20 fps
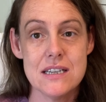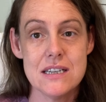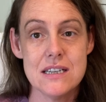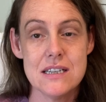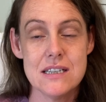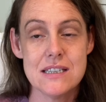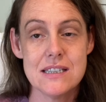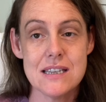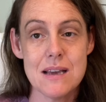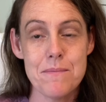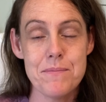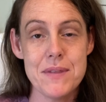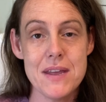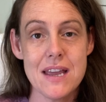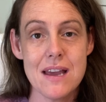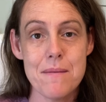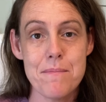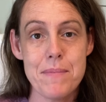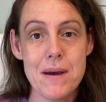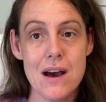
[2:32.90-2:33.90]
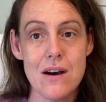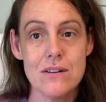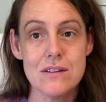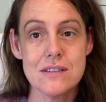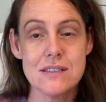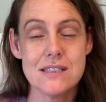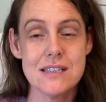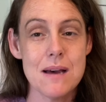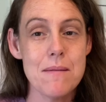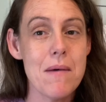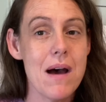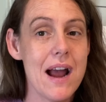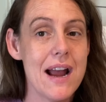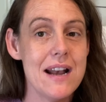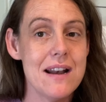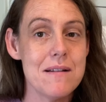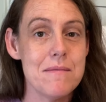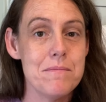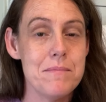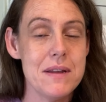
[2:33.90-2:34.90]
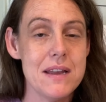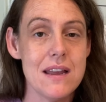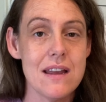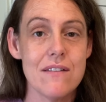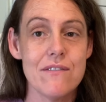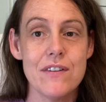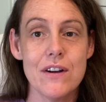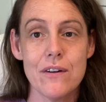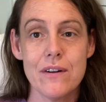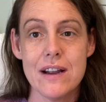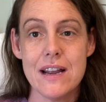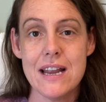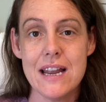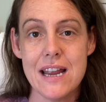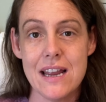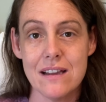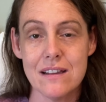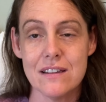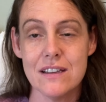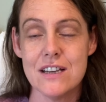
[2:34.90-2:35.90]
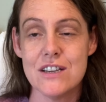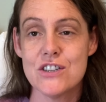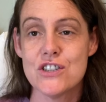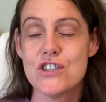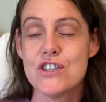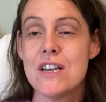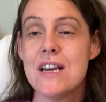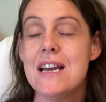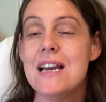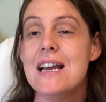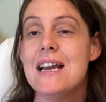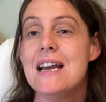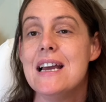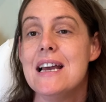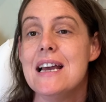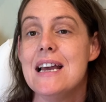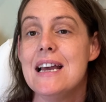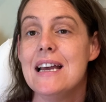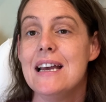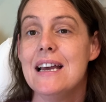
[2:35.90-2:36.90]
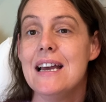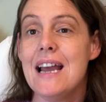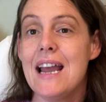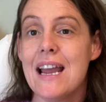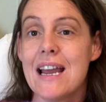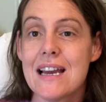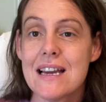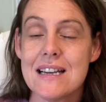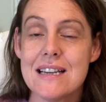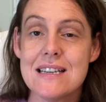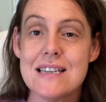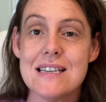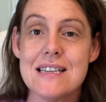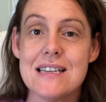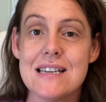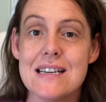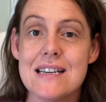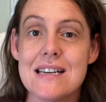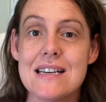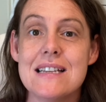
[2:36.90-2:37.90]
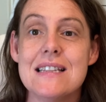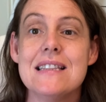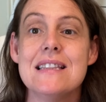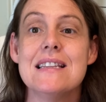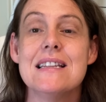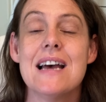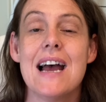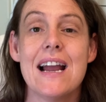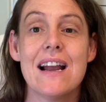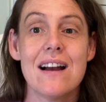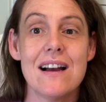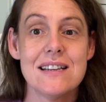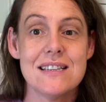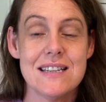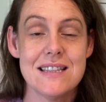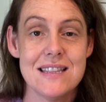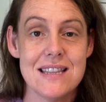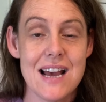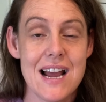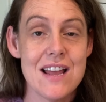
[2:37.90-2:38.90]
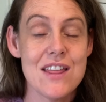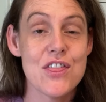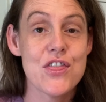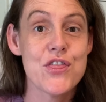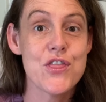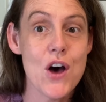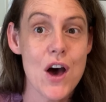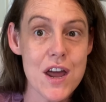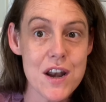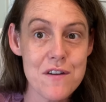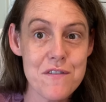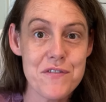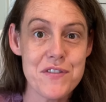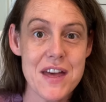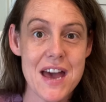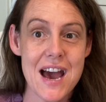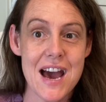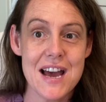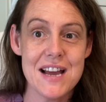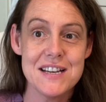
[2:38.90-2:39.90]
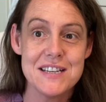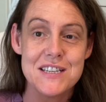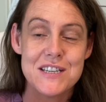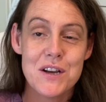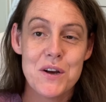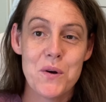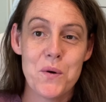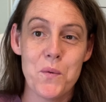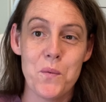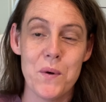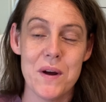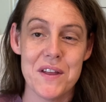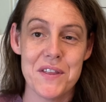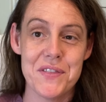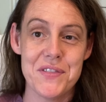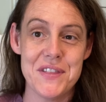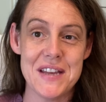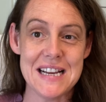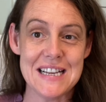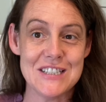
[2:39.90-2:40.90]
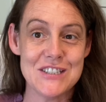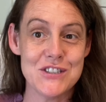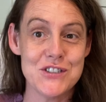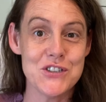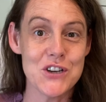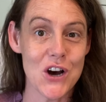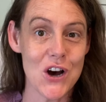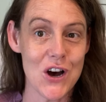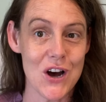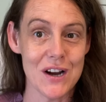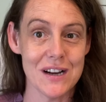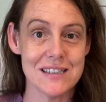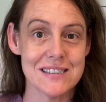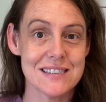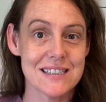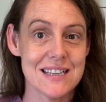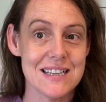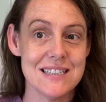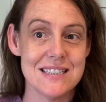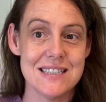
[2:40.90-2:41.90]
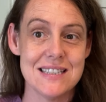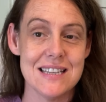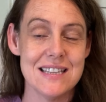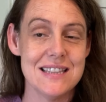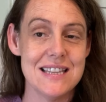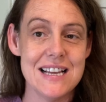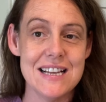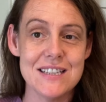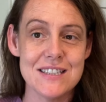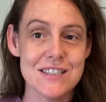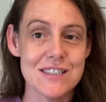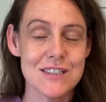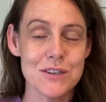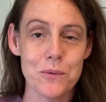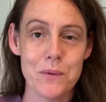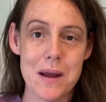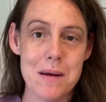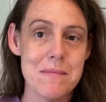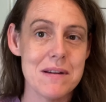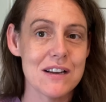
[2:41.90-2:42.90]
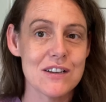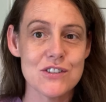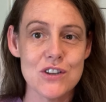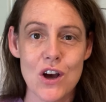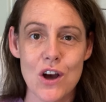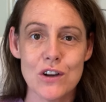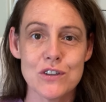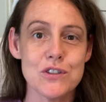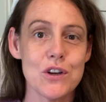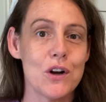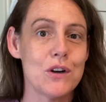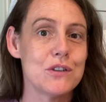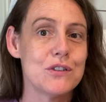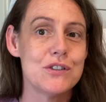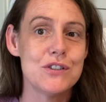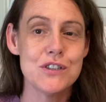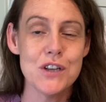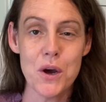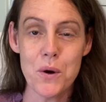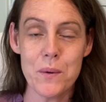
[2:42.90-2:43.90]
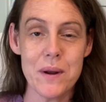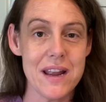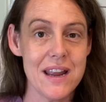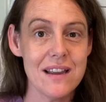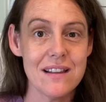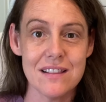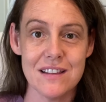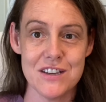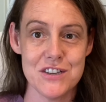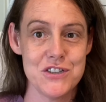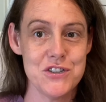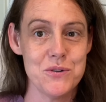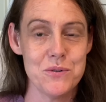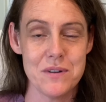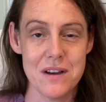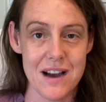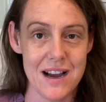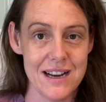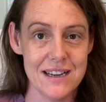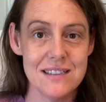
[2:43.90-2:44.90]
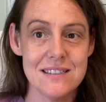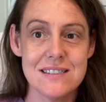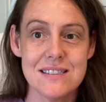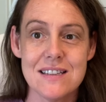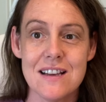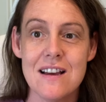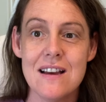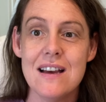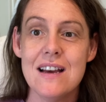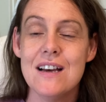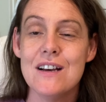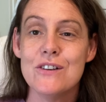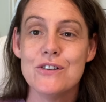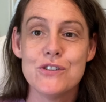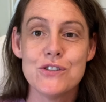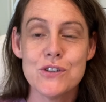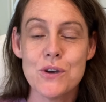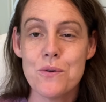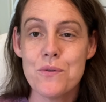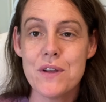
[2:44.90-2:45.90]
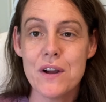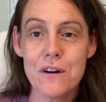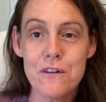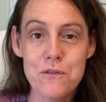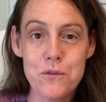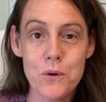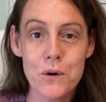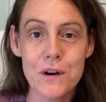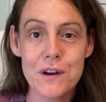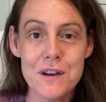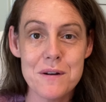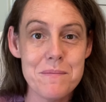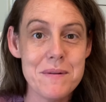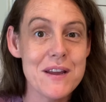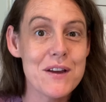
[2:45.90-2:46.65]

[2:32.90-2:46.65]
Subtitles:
something about some item being very English. And I thought of that with these dogs, because these ceramic dogs are so English, you guys. So therefore could be